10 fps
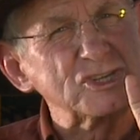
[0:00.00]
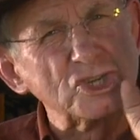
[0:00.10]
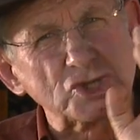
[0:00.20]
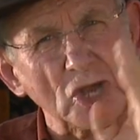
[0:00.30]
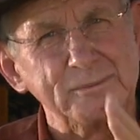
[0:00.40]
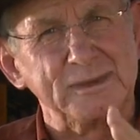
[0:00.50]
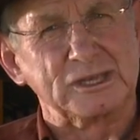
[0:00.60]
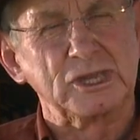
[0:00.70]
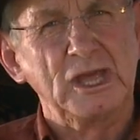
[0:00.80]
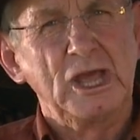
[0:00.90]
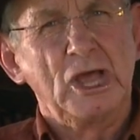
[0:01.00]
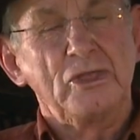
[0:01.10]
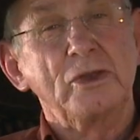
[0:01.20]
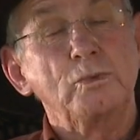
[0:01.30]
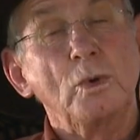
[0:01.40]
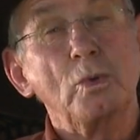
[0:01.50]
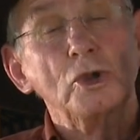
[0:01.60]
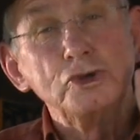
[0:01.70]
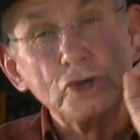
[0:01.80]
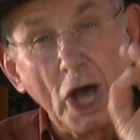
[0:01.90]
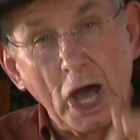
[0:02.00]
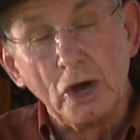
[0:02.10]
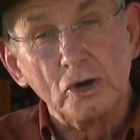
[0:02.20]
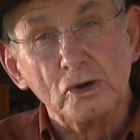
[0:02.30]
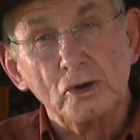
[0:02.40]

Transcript: discernment, that we will know